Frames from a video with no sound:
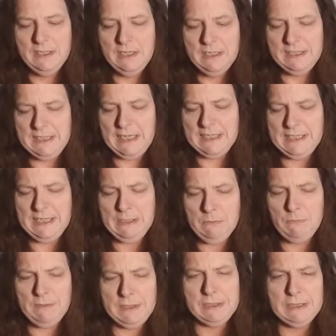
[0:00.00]
the idea
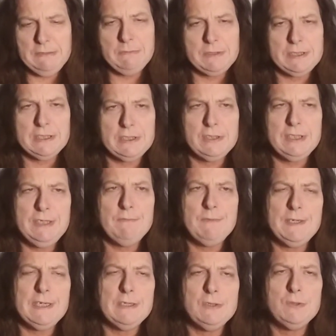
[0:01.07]
originally was to see if we
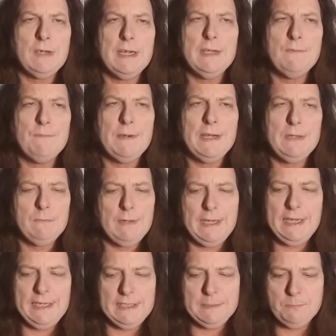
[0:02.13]
could try to find a
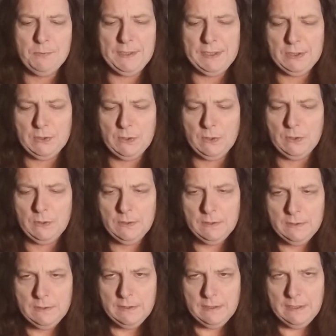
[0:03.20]
way to bring her
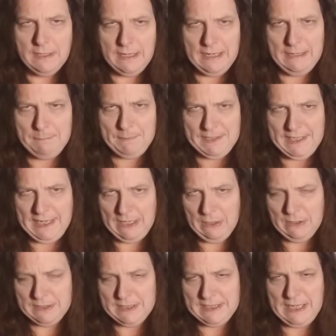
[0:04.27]
and Bekala
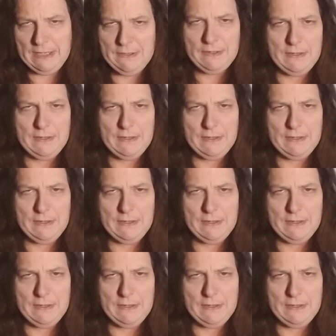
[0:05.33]
together.